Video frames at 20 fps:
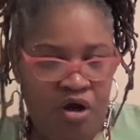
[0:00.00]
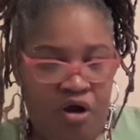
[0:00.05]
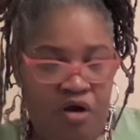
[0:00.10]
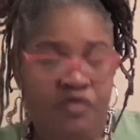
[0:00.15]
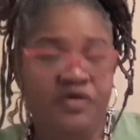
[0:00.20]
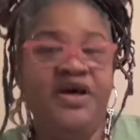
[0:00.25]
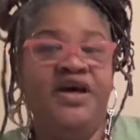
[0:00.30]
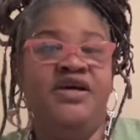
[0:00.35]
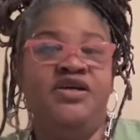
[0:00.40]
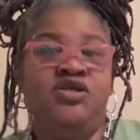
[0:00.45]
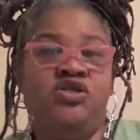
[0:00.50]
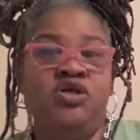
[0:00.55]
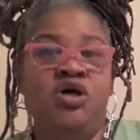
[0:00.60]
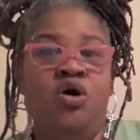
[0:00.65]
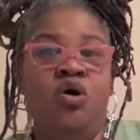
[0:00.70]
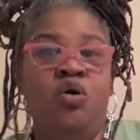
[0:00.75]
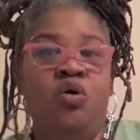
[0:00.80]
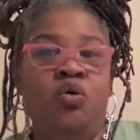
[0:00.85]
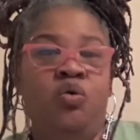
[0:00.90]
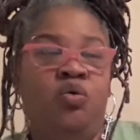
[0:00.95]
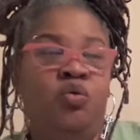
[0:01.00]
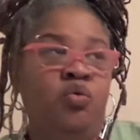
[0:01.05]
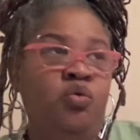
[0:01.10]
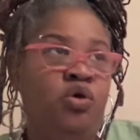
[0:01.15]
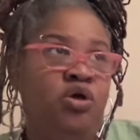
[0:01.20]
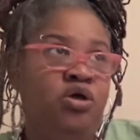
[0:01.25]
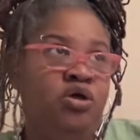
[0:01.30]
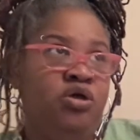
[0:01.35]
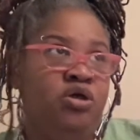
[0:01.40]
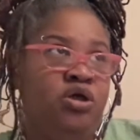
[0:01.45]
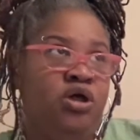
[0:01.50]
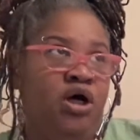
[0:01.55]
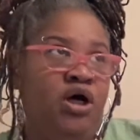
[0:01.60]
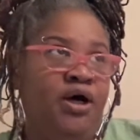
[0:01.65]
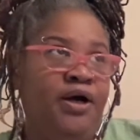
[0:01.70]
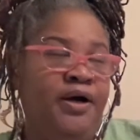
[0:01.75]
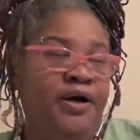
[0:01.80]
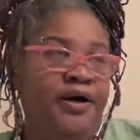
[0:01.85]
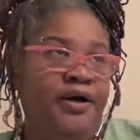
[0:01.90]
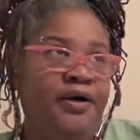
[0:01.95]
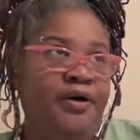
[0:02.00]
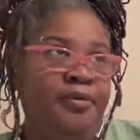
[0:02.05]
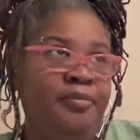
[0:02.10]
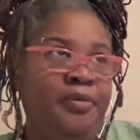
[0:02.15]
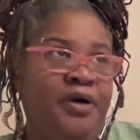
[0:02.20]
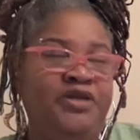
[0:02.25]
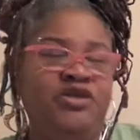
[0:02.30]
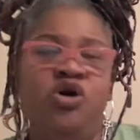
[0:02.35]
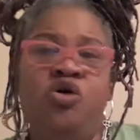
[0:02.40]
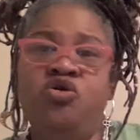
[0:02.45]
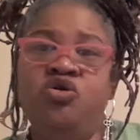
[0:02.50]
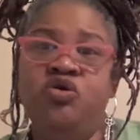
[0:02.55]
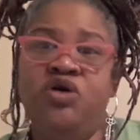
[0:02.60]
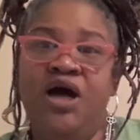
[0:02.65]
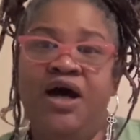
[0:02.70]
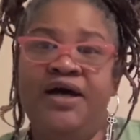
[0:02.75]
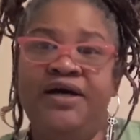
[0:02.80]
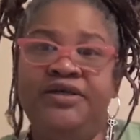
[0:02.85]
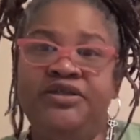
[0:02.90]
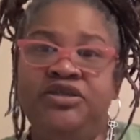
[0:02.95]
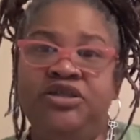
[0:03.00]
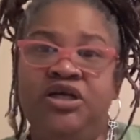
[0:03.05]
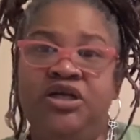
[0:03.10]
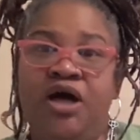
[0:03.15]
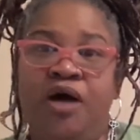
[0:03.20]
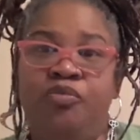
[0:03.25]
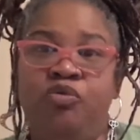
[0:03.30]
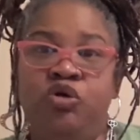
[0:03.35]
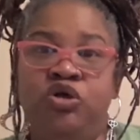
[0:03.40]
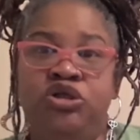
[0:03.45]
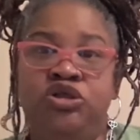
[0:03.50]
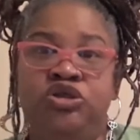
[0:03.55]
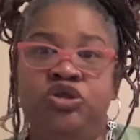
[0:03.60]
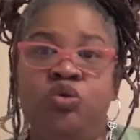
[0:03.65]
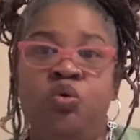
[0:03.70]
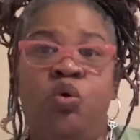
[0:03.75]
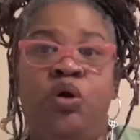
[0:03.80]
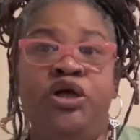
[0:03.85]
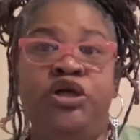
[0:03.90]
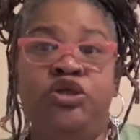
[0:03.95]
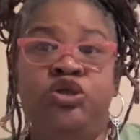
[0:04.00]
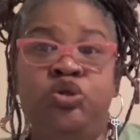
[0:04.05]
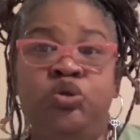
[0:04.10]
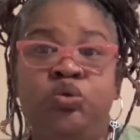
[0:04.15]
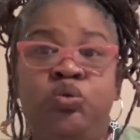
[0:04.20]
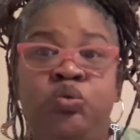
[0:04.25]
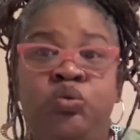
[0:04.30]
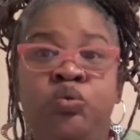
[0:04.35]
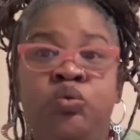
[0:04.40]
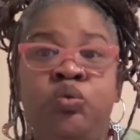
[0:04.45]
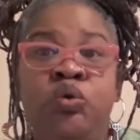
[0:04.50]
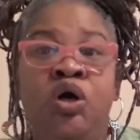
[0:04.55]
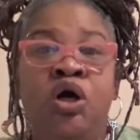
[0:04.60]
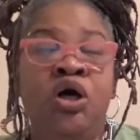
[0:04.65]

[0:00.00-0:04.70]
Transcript: Okay, so um, I told you guys that I was going to